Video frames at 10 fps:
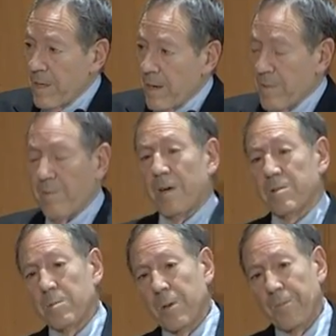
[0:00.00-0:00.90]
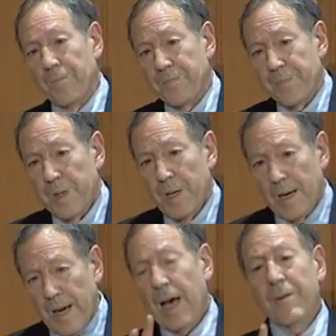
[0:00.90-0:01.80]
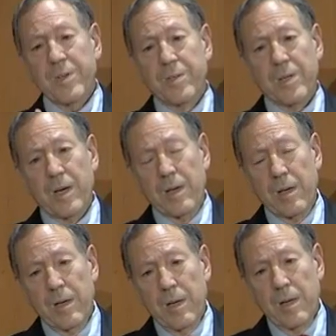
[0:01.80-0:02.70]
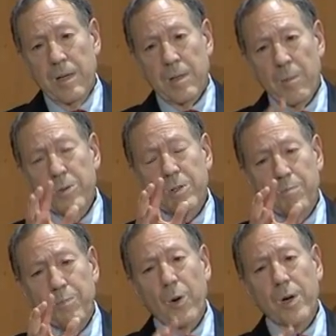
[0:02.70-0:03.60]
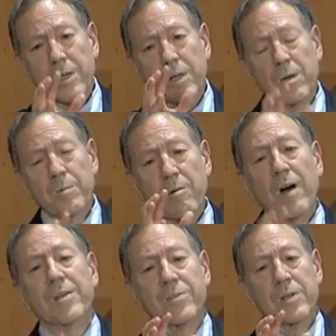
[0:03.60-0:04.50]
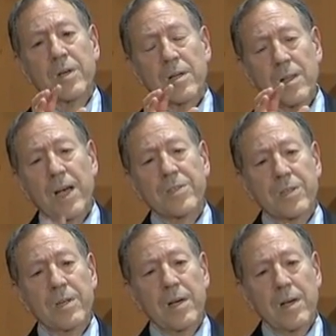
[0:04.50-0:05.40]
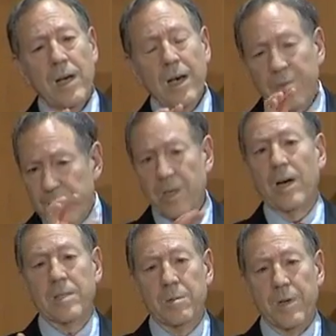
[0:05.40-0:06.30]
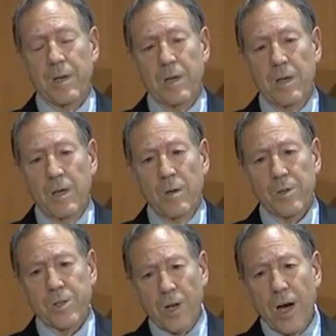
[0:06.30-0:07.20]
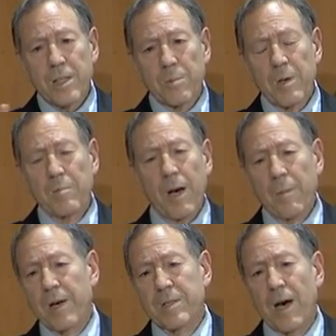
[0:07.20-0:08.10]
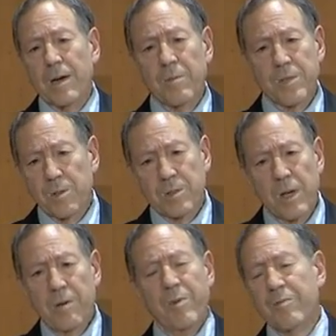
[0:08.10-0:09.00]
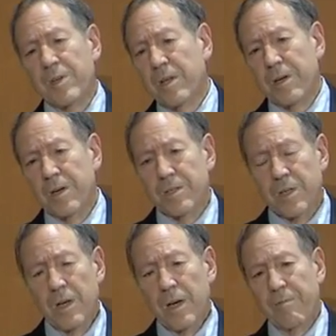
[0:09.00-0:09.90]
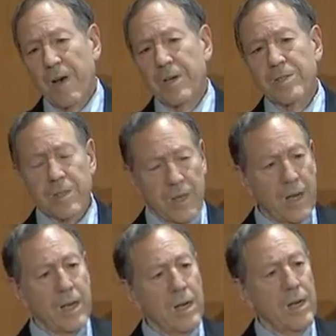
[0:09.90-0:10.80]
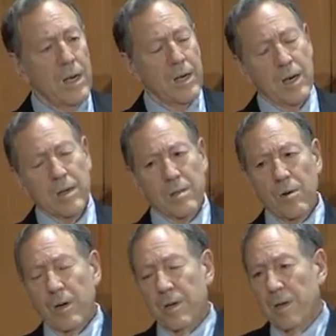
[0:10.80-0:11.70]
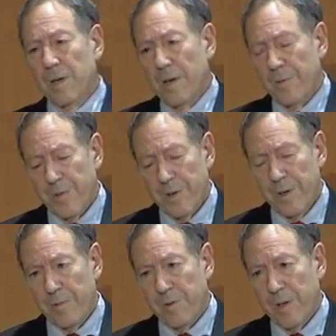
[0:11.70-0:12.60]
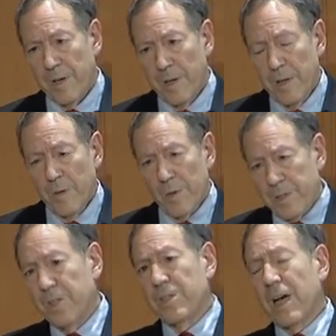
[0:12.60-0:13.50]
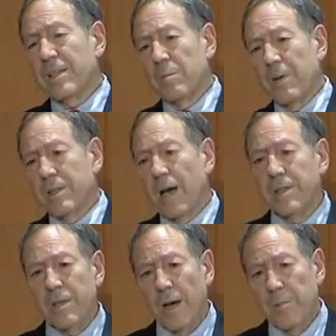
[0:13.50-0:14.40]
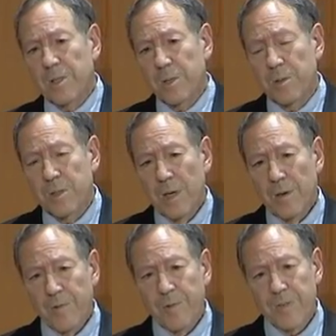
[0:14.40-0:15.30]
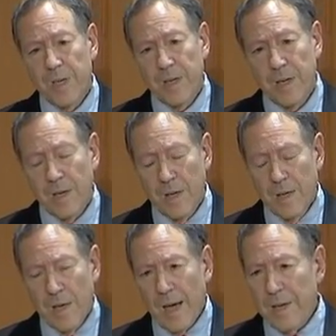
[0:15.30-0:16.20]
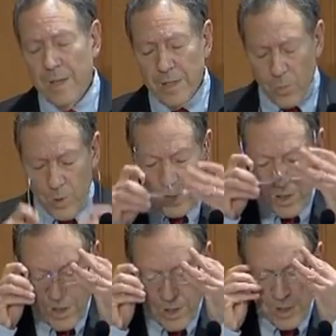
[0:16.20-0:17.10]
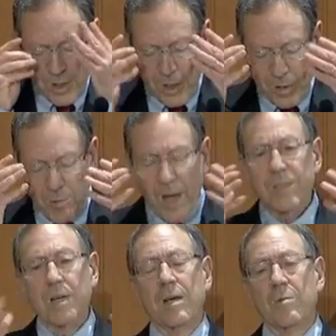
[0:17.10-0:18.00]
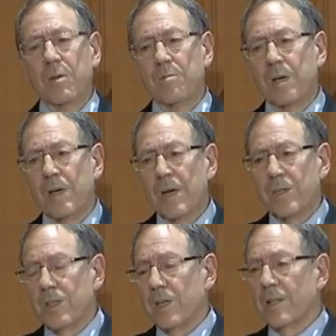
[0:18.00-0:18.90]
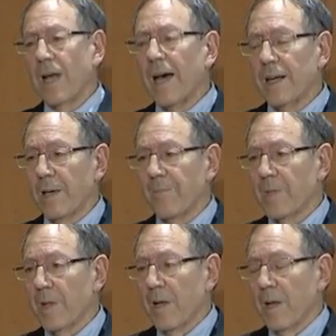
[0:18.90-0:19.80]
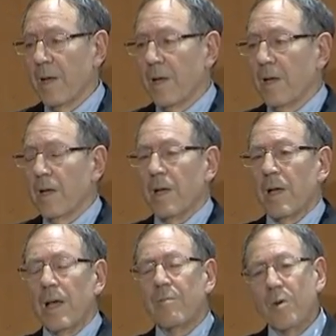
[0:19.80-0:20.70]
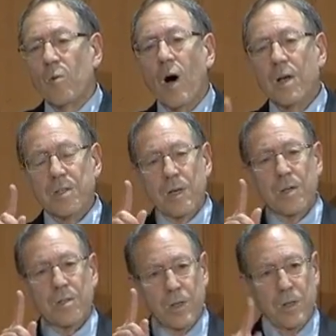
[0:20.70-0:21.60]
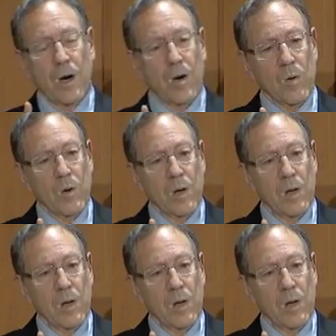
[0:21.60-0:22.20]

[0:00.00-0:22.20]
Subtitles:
of the vulnerable. And I have to say, the most important human rights lesson ever taught to me was taught to me by my daughter when she was 15 years of age, today a young lawyer of 33. When she said to me at that time when she was 15, and these words still resonate with me, she said, "Daddy, if you want to know